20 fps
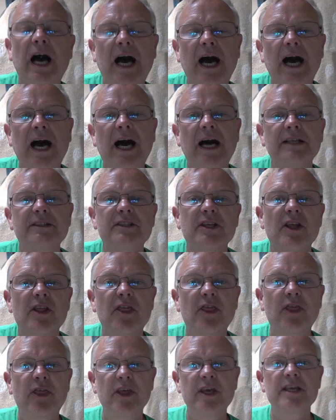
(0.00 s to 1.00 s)
and
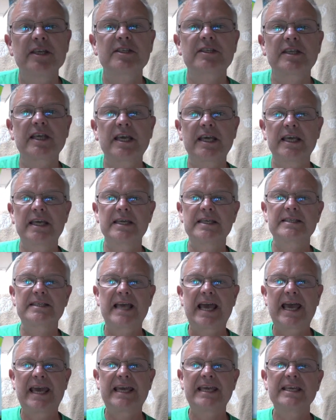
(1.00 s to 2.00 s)
this is
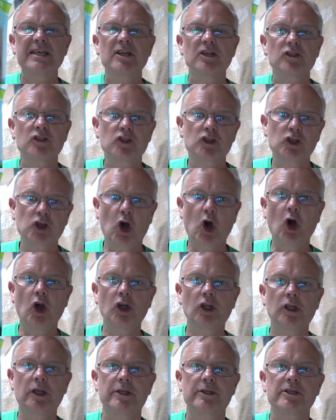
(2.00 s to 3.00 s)
a
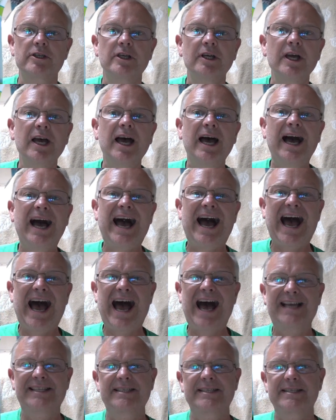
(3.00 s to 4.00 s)
toilet
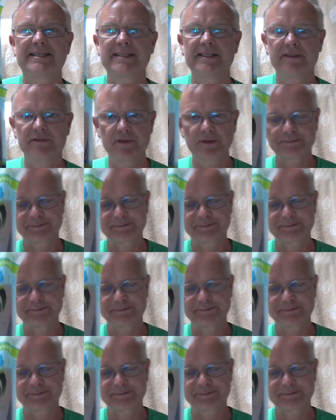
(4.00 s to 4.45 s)
additive.